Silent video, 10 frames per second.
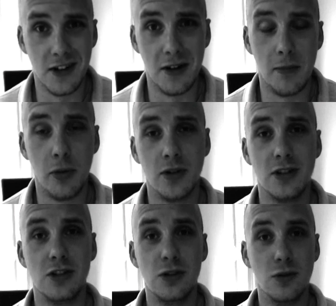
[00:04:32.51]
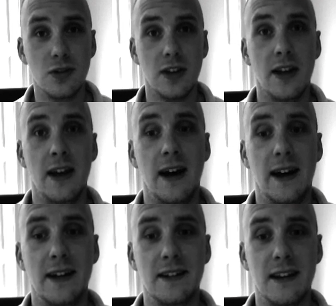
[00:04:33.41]
a point and shoot
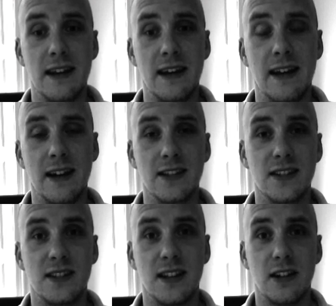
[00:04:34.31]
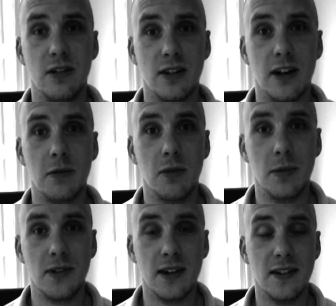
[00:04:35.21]
and uh, and sticking it on a couple of
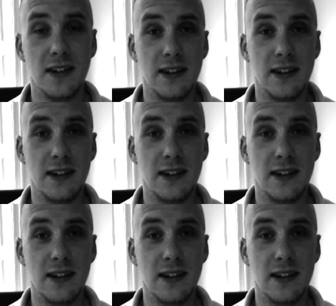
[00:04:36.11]
websites.